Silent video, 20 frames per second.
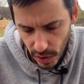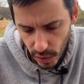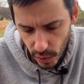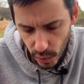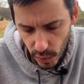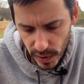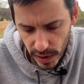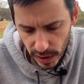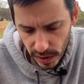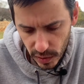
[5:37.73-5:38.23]

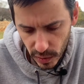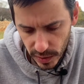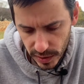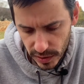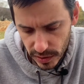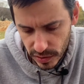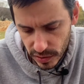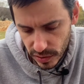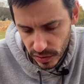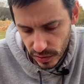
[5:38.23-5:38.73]
We are going
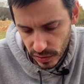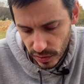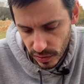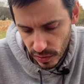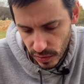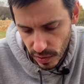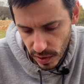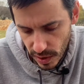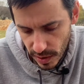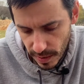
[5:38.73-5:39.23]

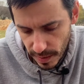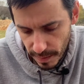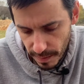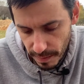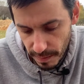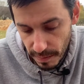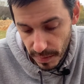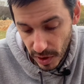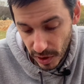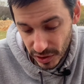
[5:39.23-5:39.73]
to
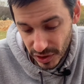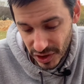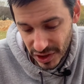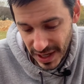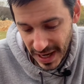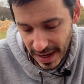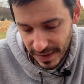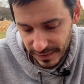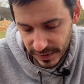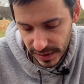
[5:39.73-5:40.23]
mulch
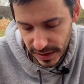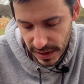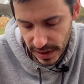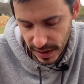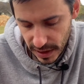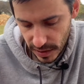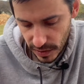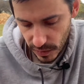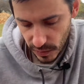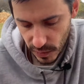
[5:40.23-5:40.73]
heavily
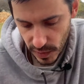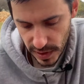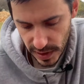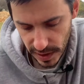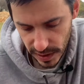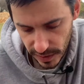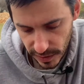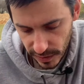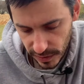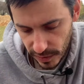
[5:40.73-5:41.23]

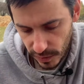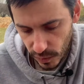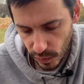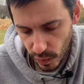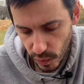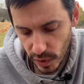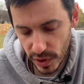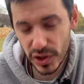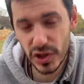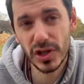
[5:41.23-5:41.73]
with
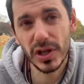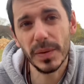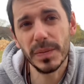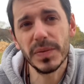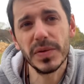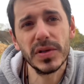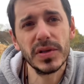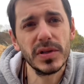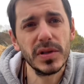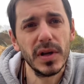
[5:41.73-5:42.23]
wood
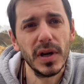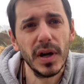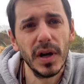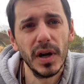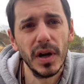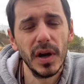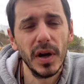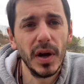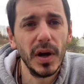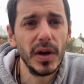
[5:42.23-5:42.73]
chips.
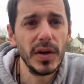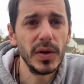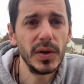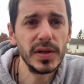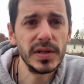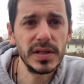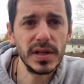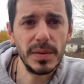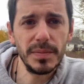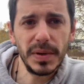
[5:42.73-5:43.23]
You can
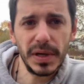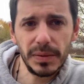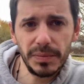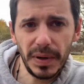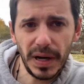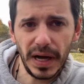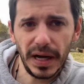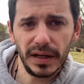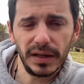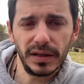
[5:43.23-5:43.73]
see a big
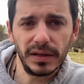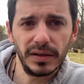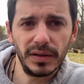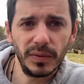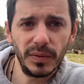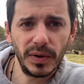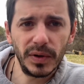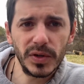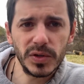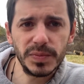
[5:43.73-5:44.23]
pile,
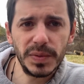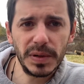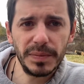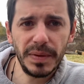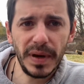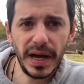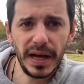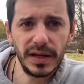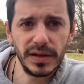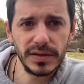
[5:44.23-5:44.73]
one of those big
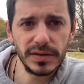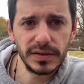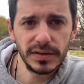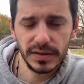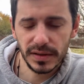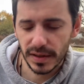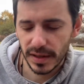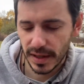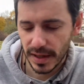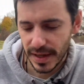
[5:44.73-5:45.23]
piles
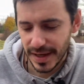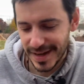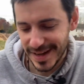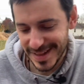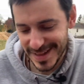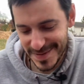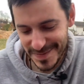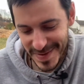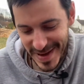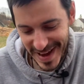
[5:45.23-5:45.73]
in
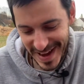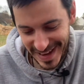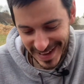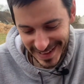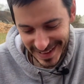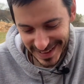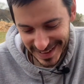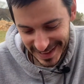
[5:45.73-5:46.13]
the back.